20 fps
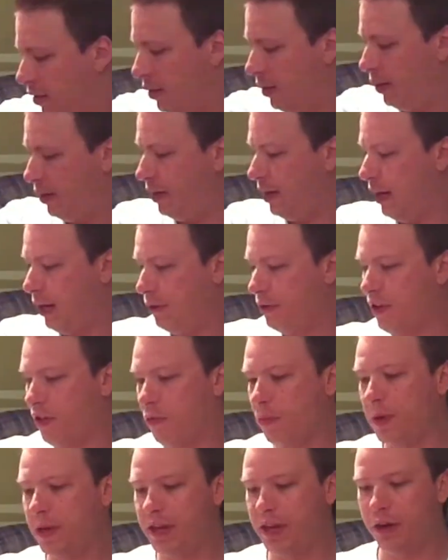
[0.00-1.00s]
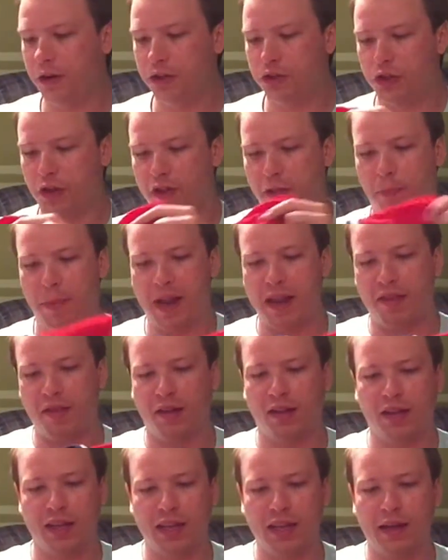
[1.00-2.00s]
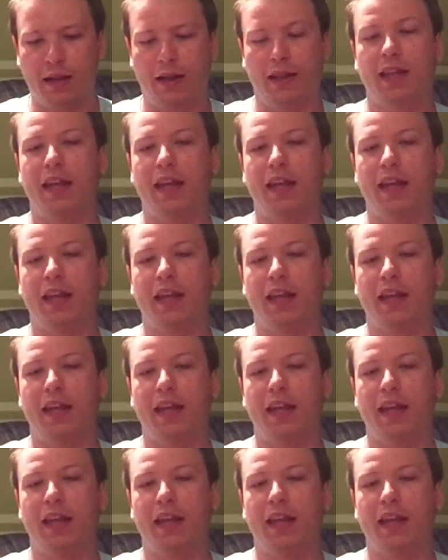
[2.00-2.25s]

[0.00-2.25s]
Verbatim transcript: And now this one here, just basically a